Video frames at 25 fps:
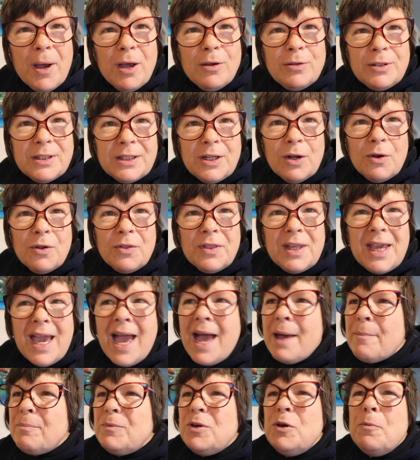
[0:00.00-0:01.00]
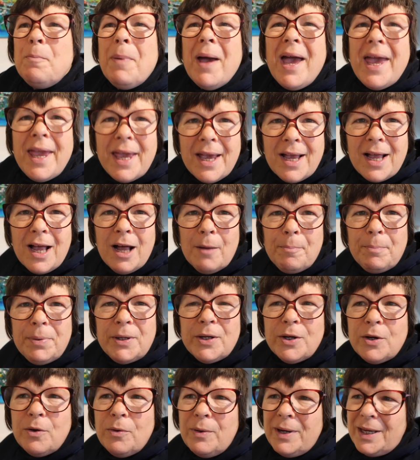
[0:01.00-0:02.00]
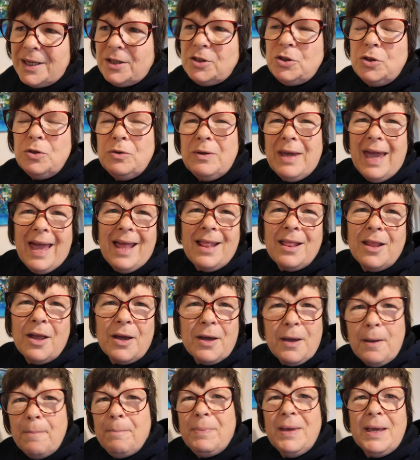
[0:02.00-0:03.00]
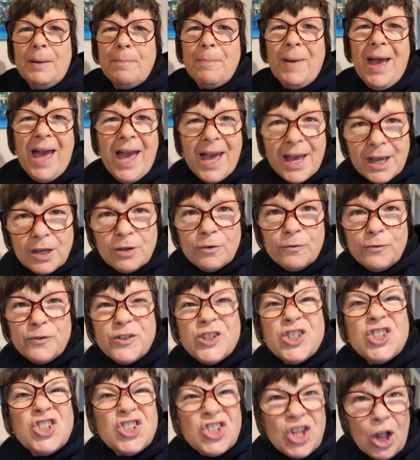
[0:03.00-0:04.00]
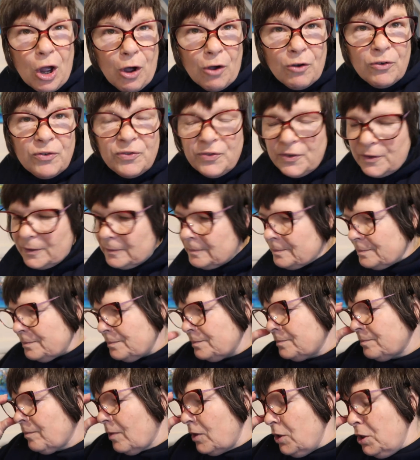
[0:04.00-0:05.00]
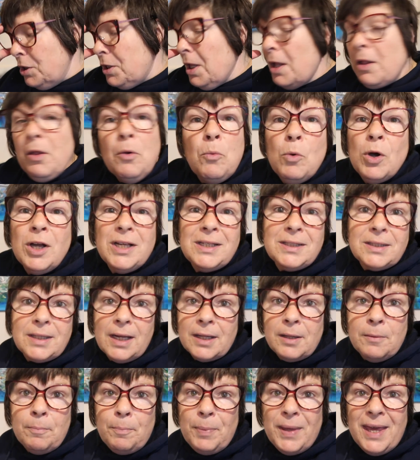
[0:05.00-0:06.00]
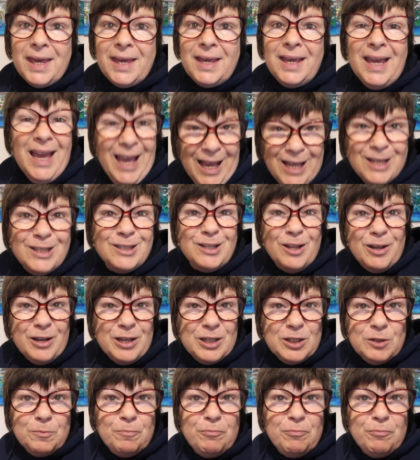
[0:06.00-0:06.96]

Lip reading: post it on the app, you pay a couple of quid, you get like a big bag of stuff. You don't know what it's going to be. It's like a